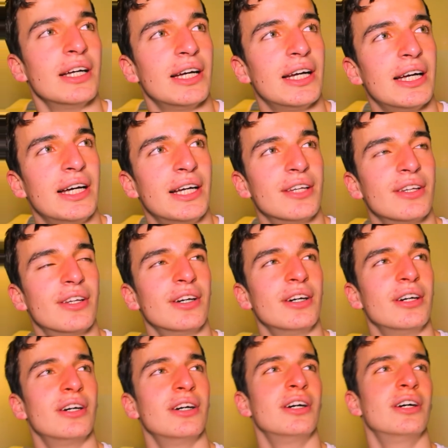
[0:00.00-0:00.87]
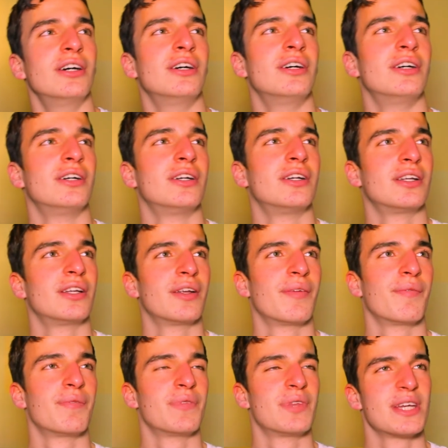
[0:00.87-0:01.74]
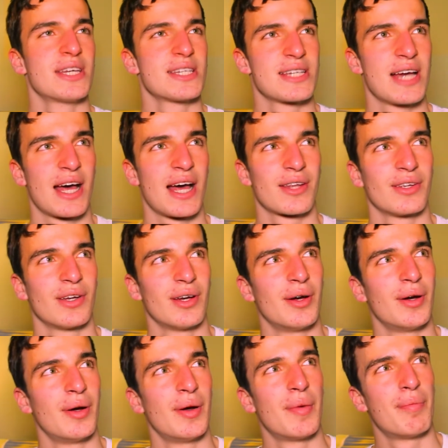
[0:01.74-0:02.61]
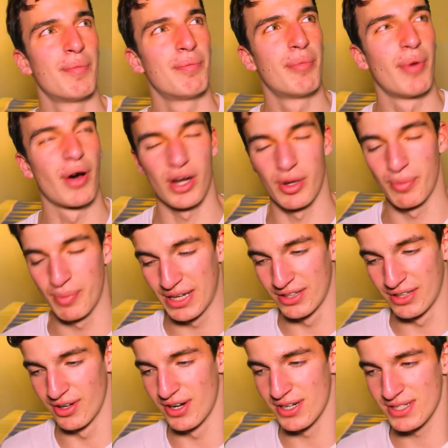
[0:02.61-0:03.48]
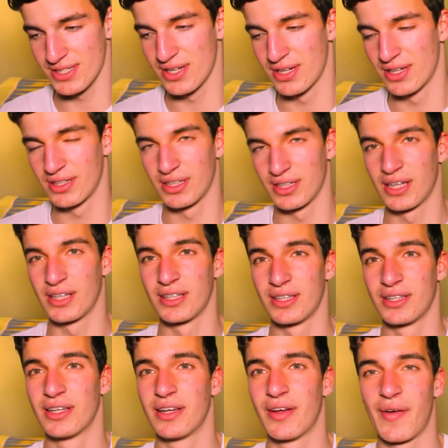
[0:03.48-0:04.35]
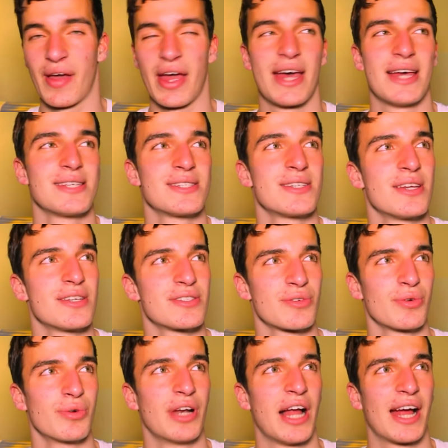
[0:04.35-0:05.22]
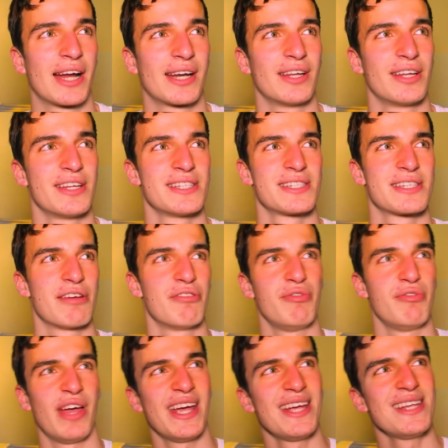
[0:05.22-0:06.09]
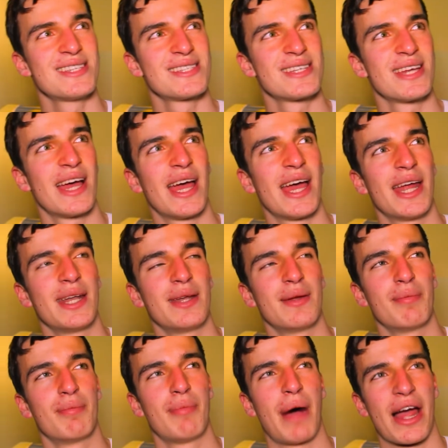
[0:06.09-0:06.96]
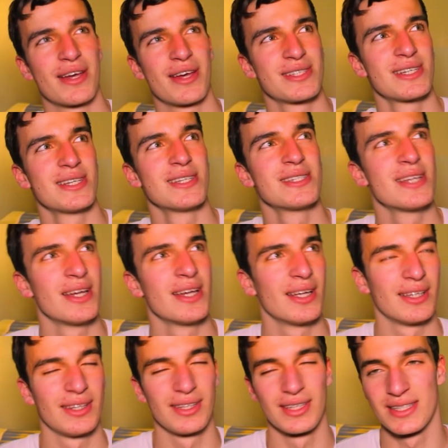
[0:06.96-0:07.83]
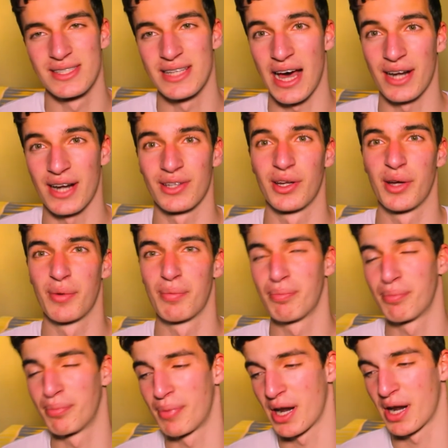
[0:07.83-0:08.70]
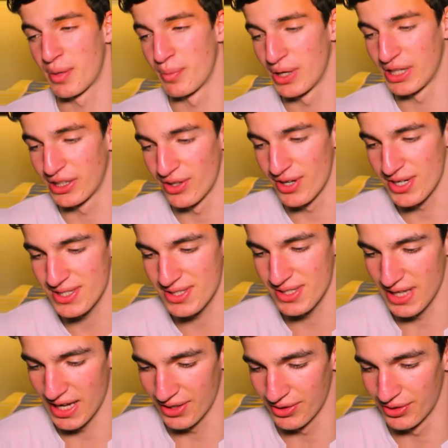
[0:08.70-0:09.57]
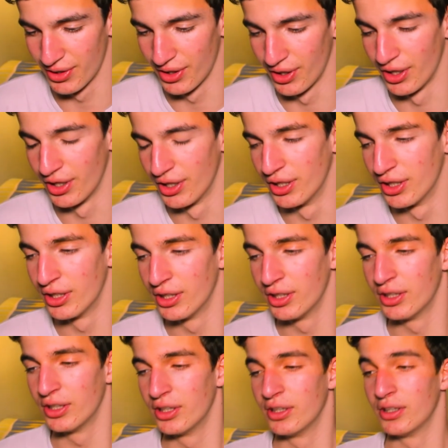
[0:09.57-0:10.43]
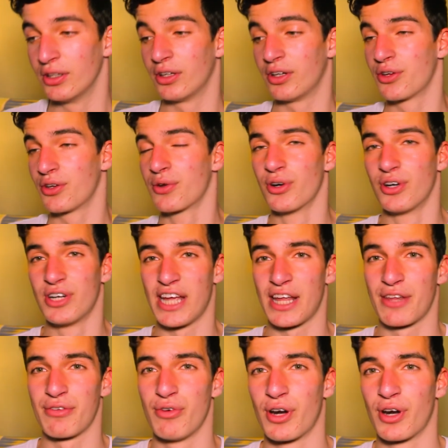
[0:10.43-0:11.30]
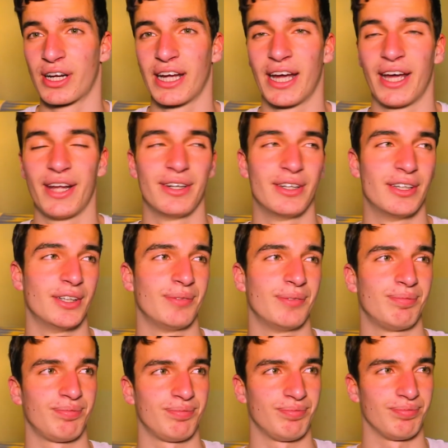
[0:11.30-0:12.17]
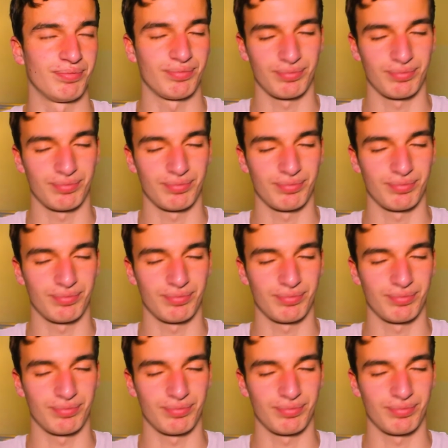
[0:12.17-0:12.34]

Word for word: and uh, these are the parameters that it has so like these weights and biases these are the parameters that the neural network can um,